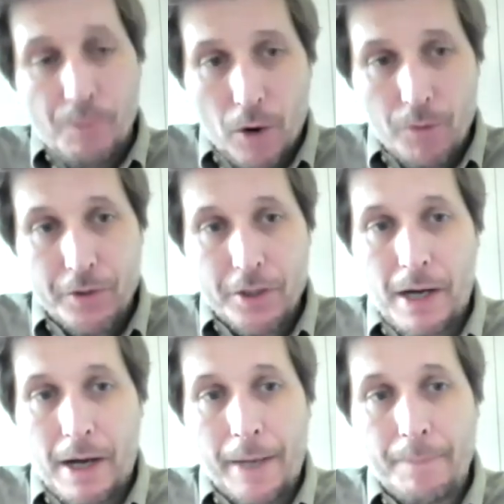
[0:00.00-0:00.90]
over
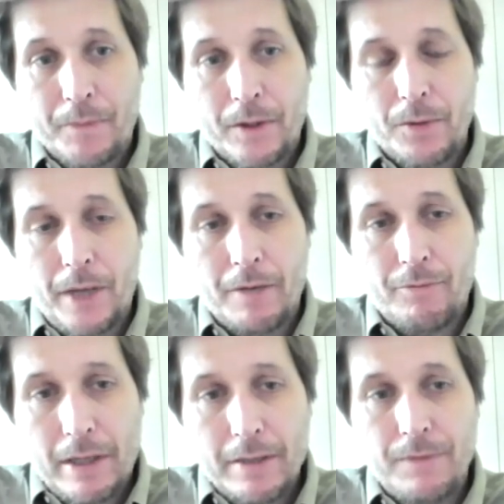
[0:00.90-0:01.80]
time you get a
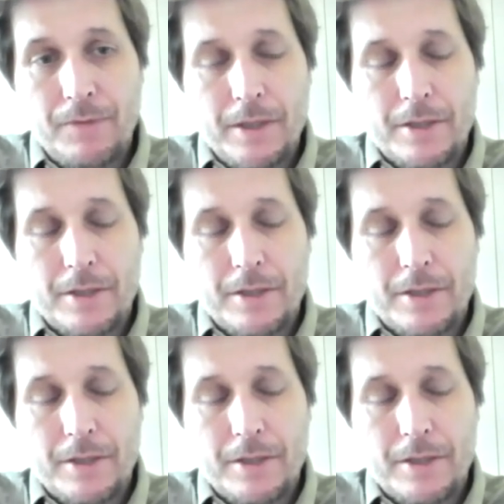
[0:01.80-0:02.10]
relatively